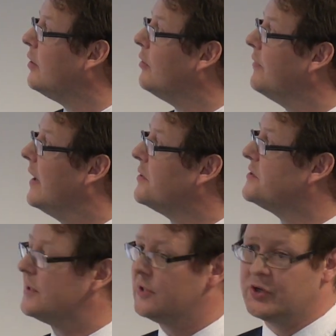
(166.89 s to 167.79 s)
of our
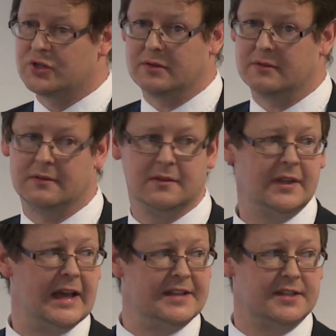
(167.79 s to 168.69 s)
solution
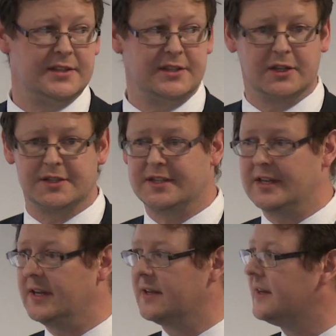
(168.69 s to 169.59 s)
as
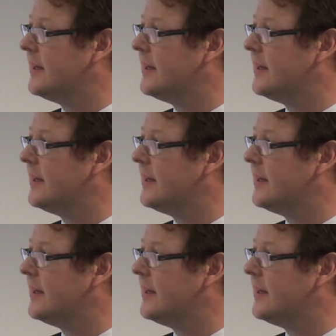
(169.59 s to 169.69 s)
S.E.R.C